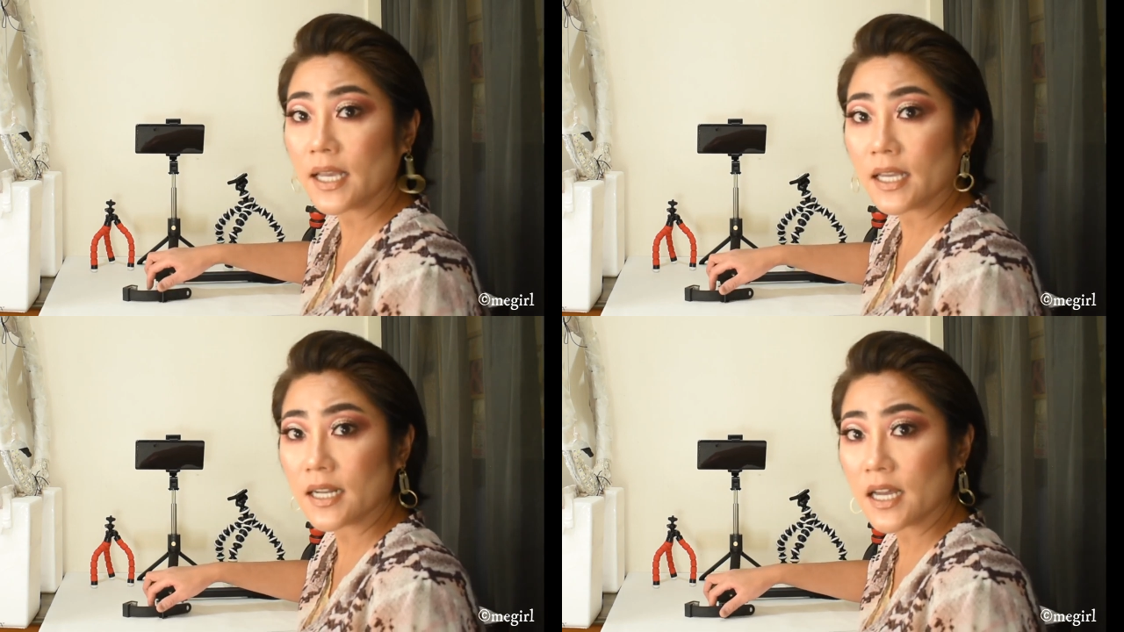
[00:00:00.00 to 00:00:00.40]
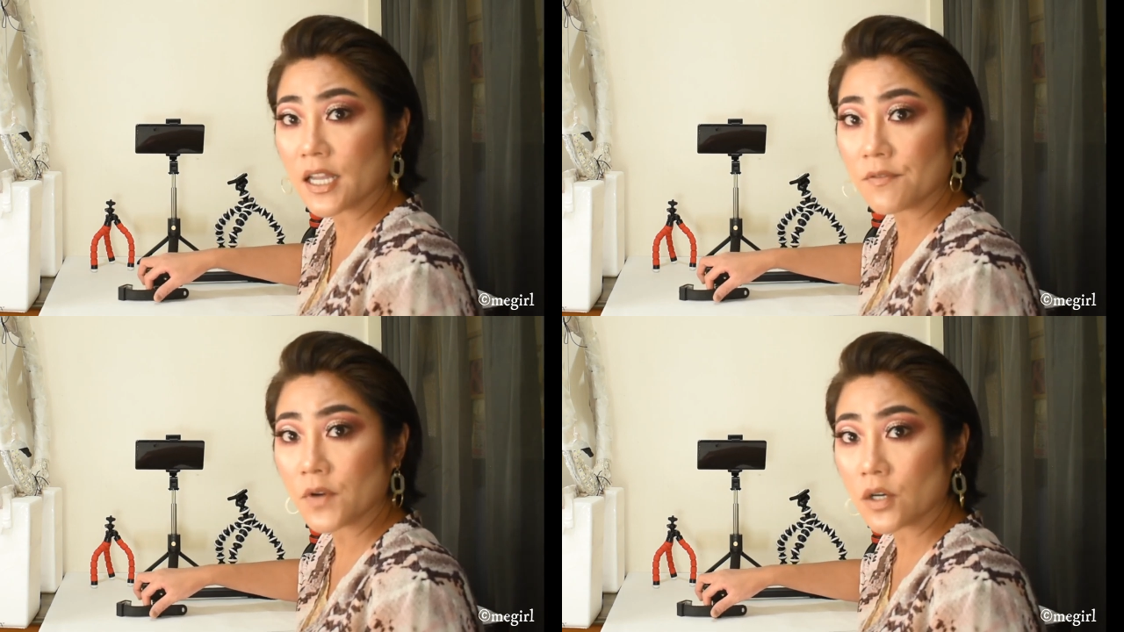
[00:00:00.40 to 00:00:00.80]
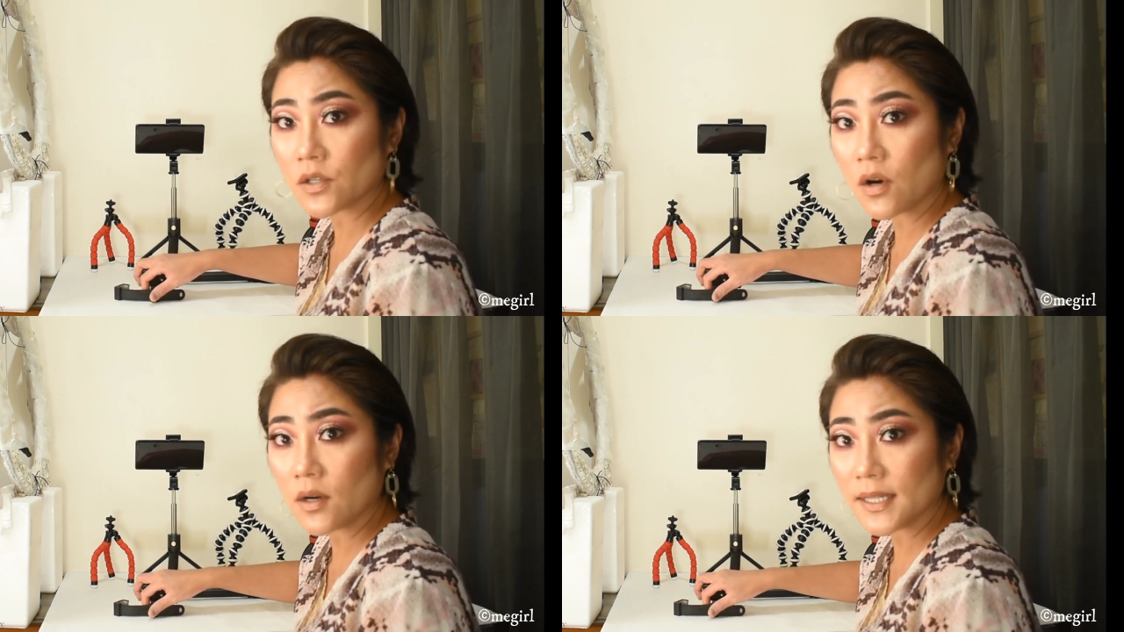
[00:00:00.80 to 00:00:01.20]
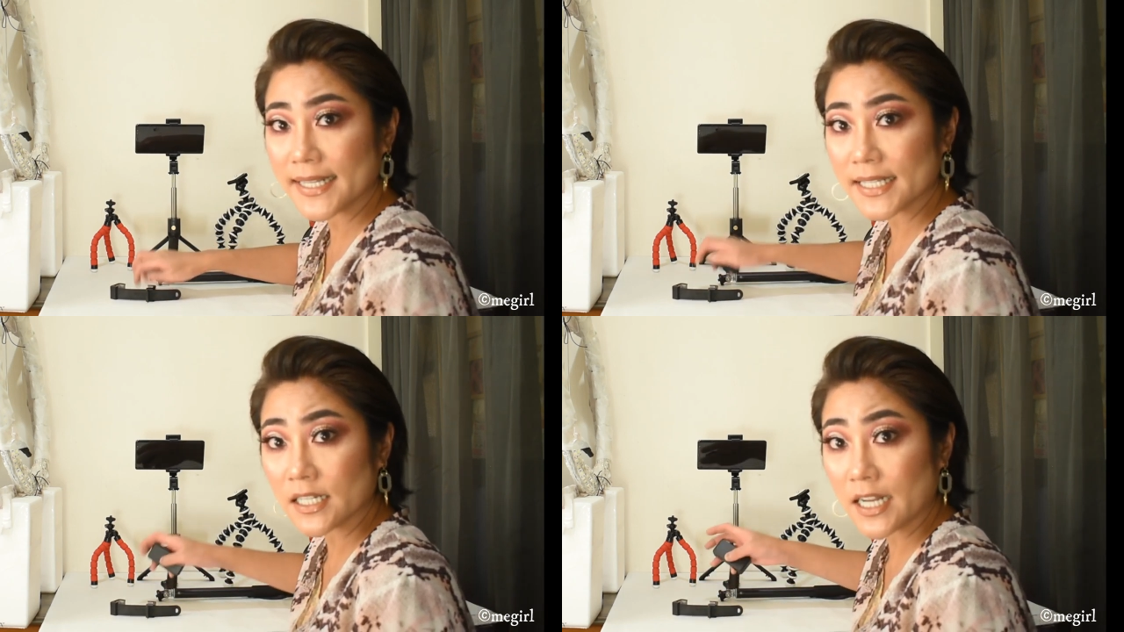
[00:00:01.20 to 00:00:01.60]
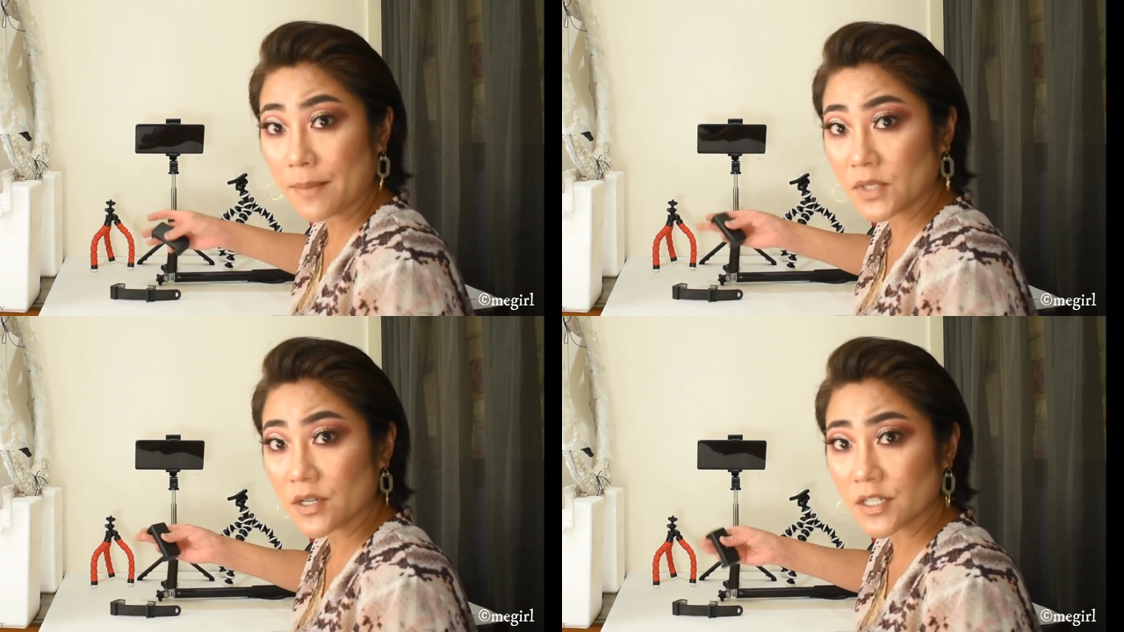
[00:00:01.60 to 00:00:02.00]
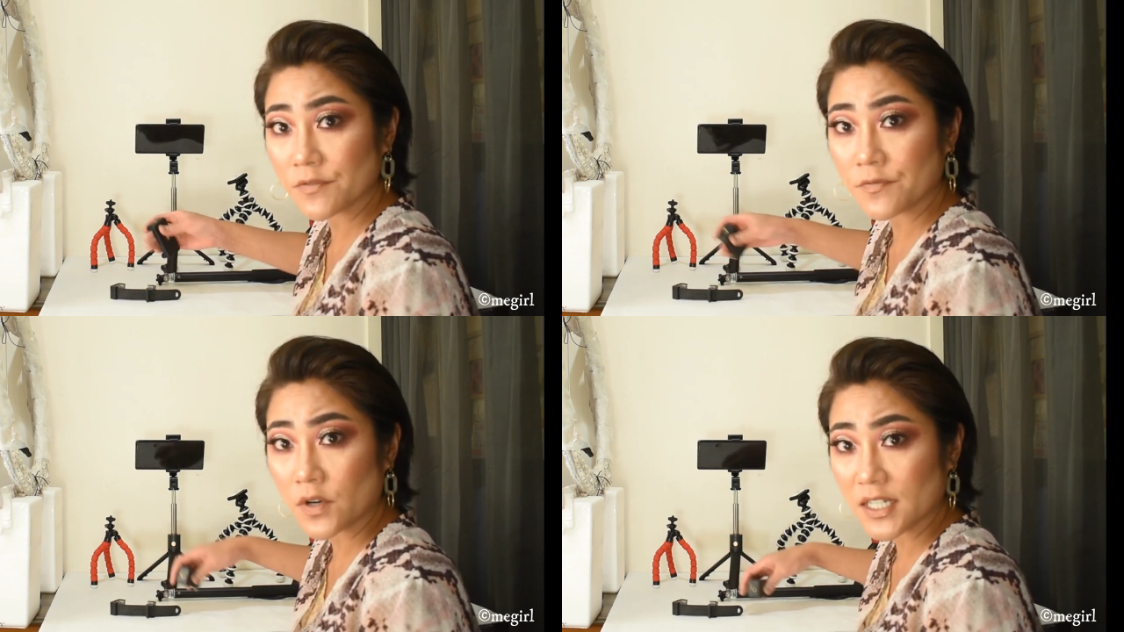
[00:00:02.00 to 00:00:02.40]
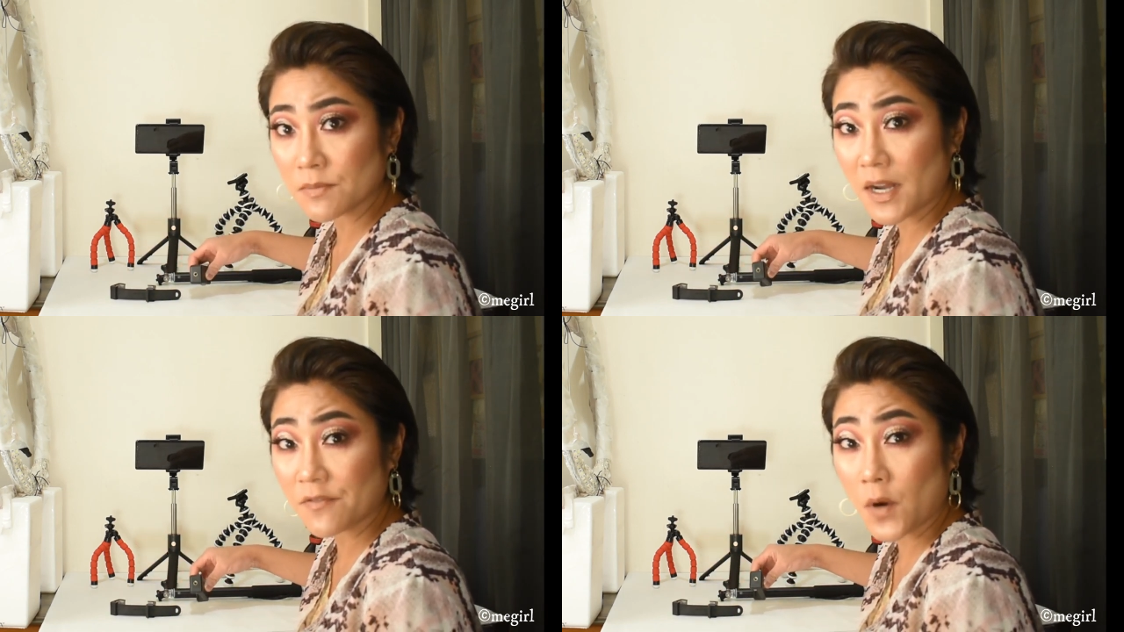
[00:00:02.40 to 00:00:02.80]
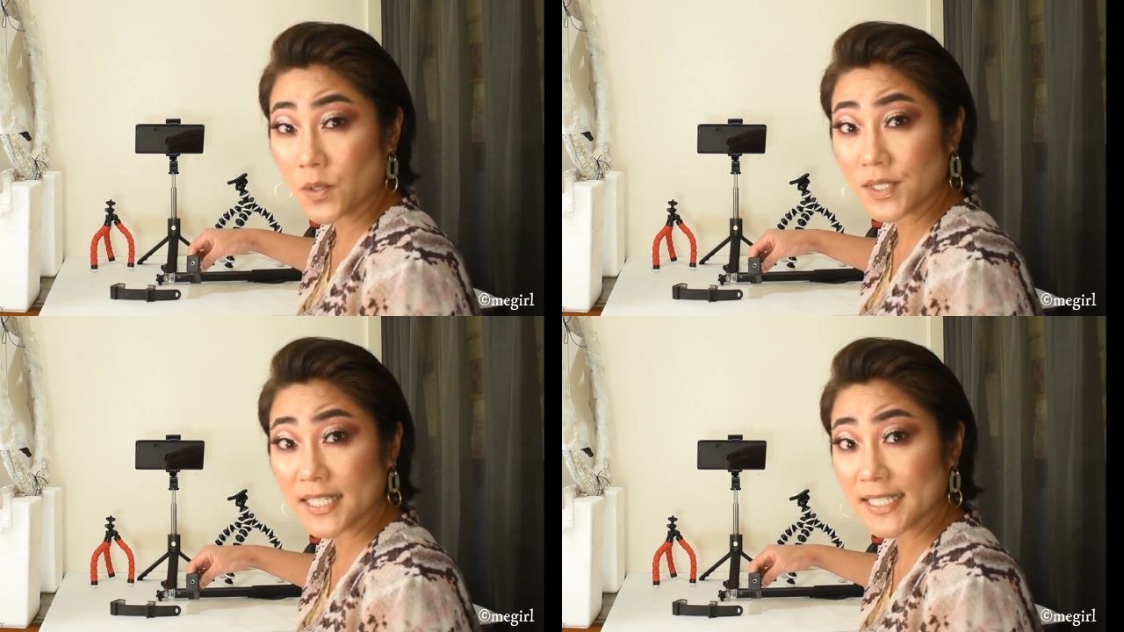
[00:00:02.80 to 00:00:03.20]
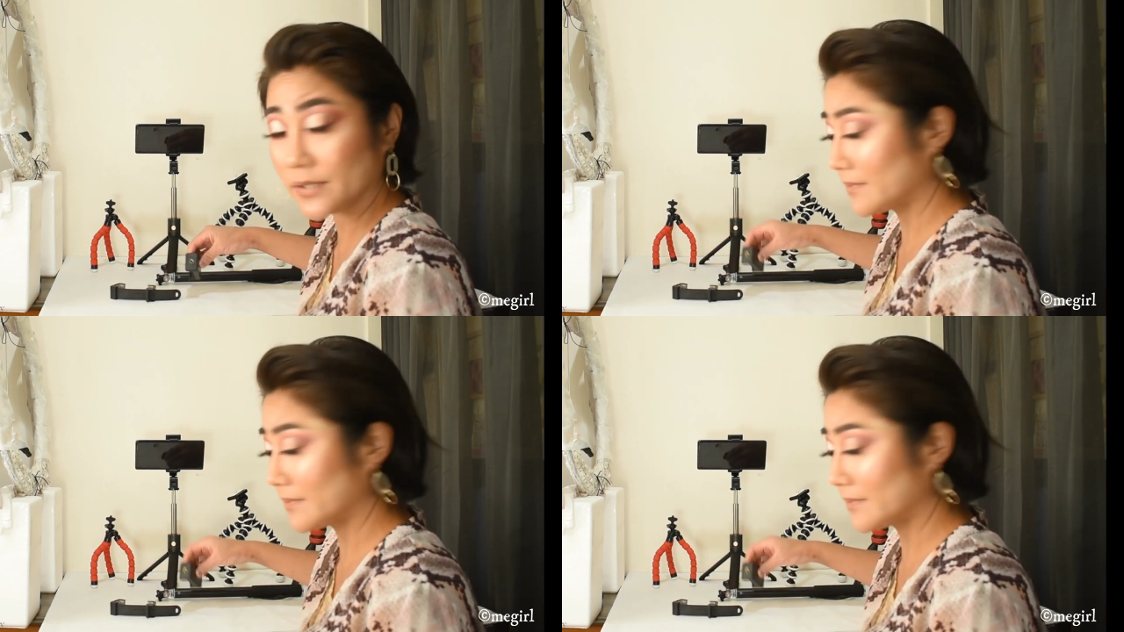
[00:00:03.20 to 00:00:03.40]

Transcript: And I have got all these adapters for the smartphones,